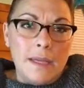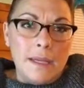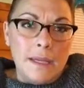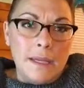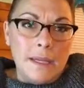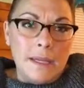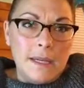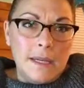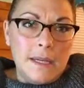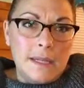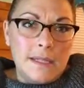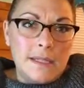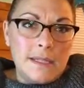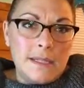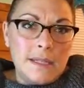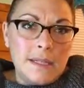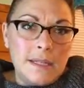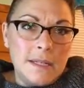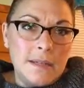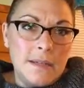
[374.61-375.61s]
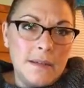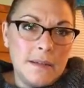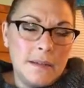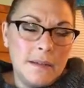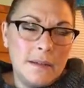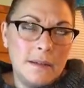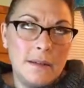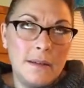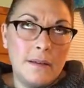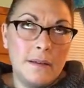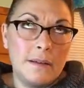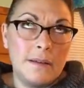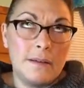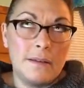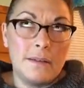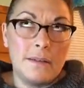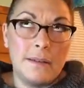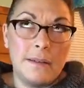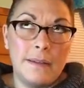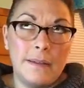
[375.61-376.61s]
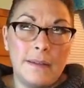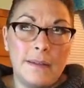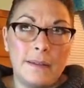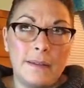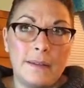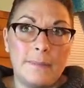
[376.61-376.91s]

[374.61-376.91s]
And probably